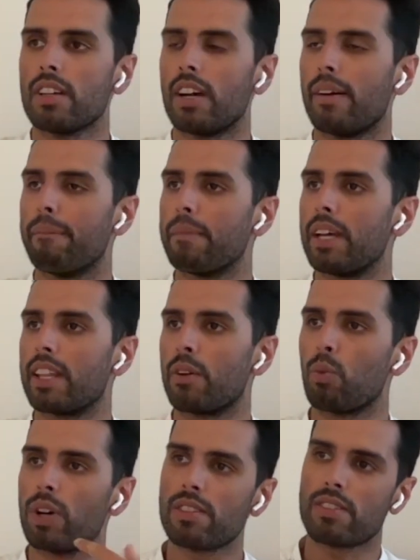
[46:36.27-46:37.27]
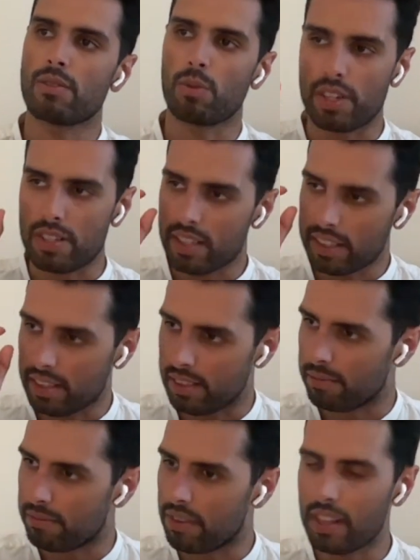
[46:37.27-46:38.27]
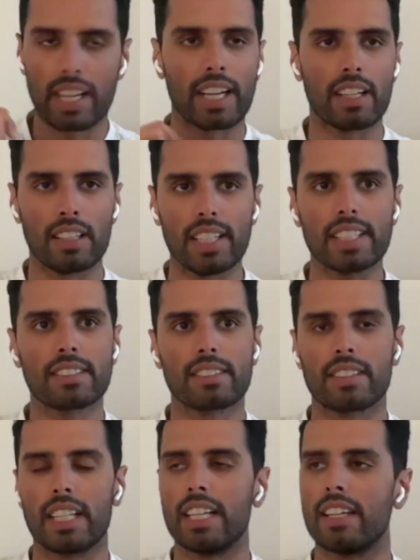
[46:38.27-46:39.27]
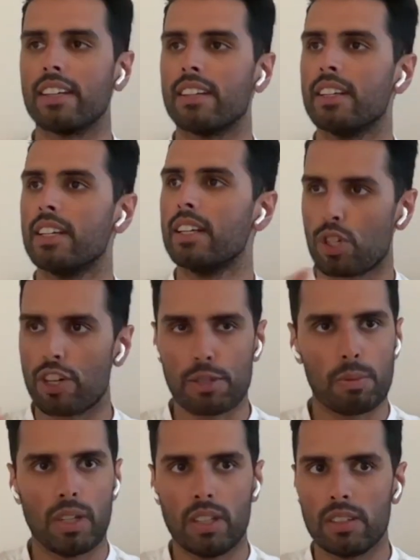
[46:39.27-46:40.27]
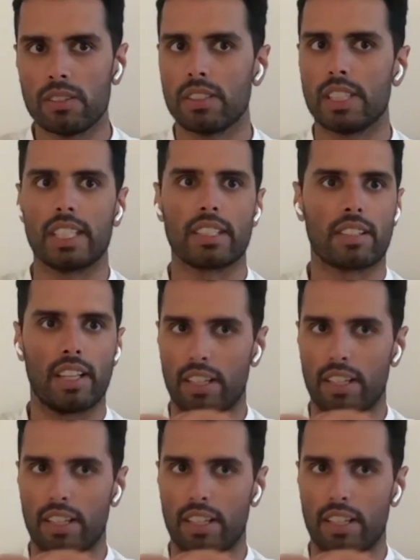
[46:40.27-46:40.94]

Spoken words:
and then once like the thing clicks, then start small, like